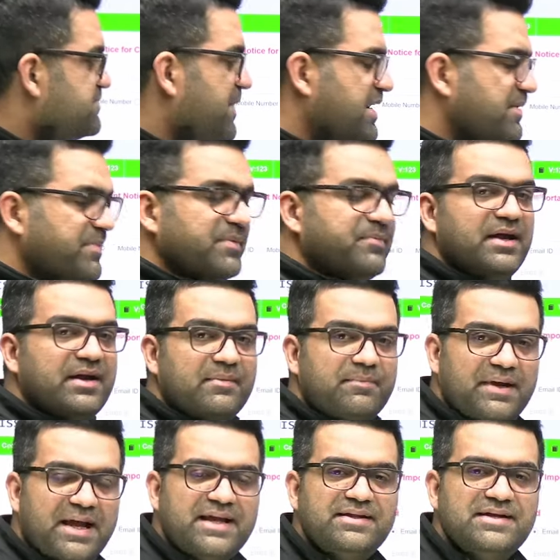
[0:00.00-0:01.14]
people are
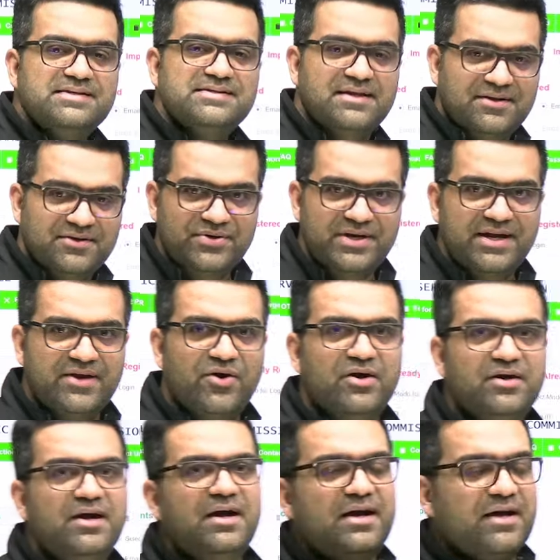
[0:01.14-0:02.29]
applying these today or
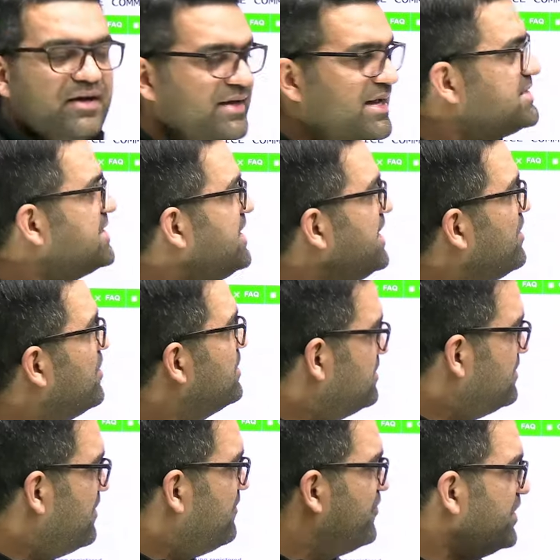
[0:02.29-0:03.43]
yesterday or
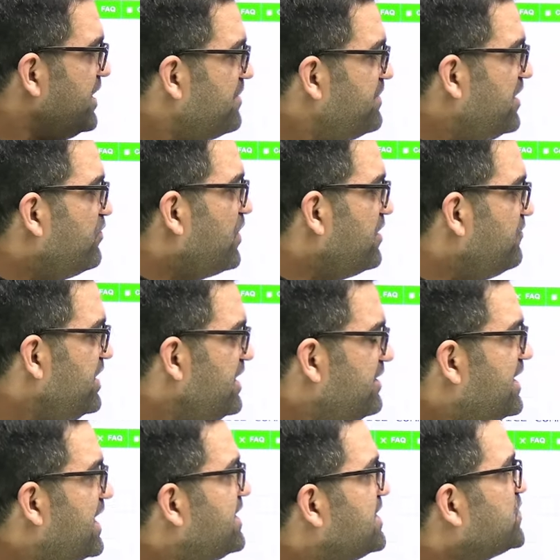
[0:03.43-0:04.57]
for the coming 1 week, that
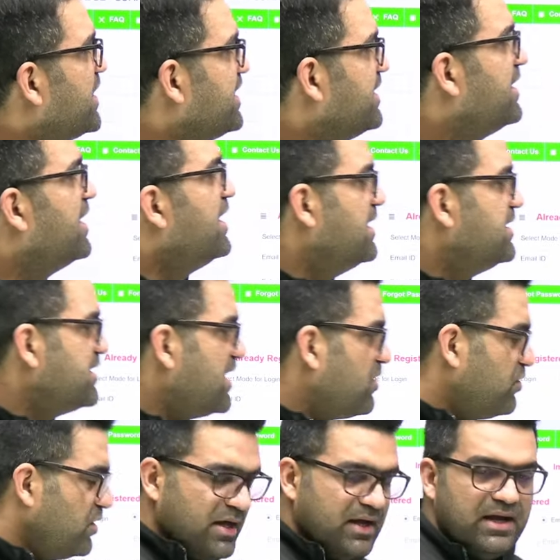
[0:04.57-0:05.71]
is why. Now
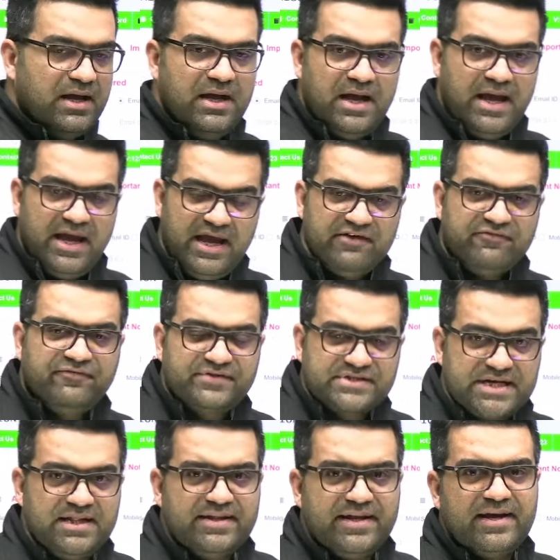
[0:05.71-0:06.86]
if still
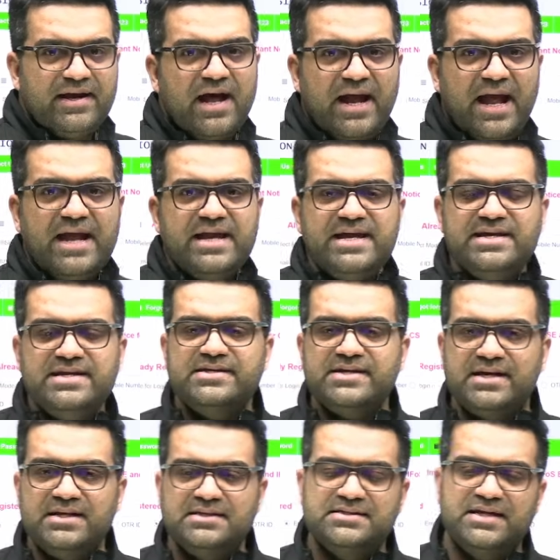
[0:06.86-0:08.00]
there are any
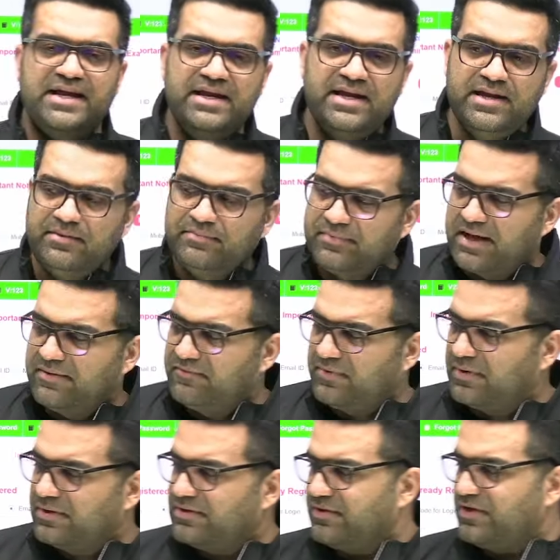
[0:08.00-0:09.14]
details, any
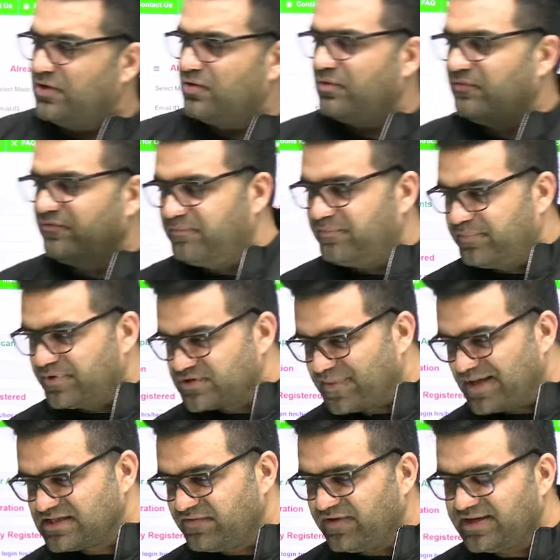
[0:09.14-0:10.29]

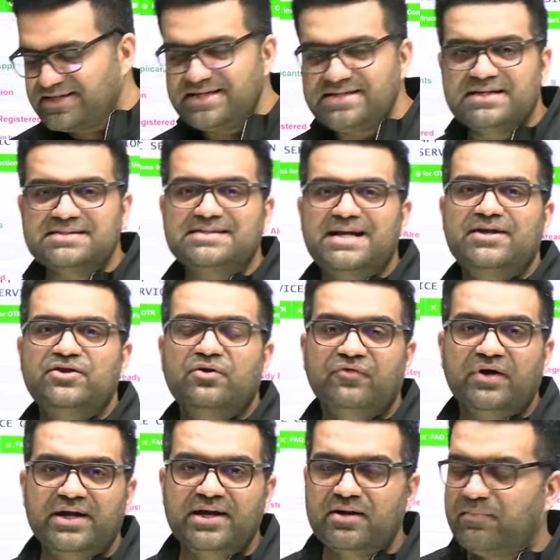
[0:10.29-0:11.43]
specific details that you are worried
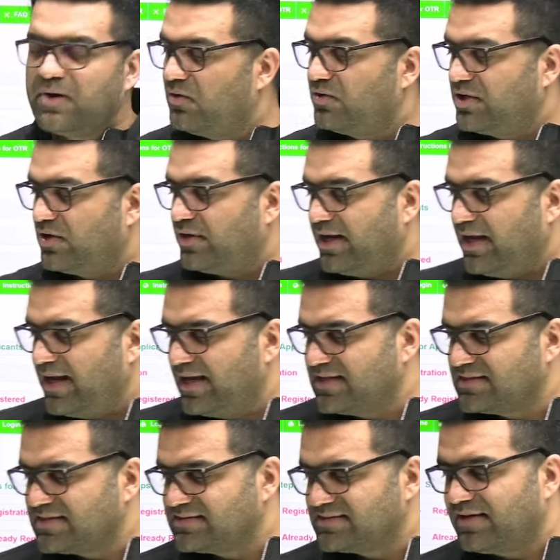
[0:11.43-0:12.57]
about, your age,
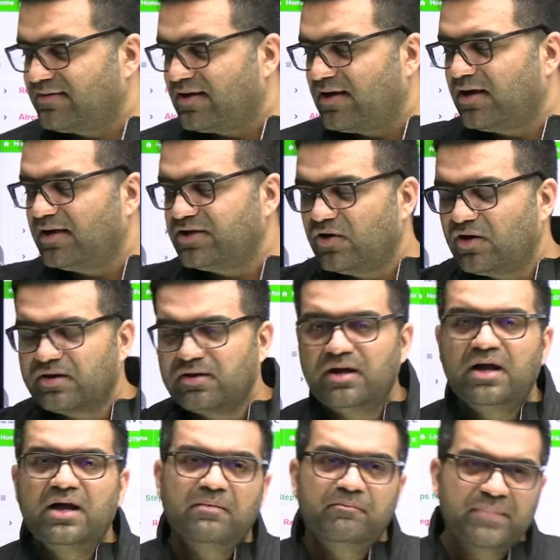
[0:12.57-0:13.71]
etc., your
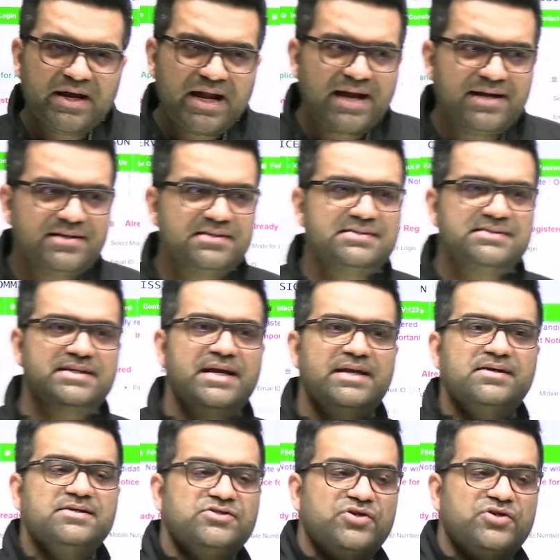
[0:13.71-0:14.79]
marital status, your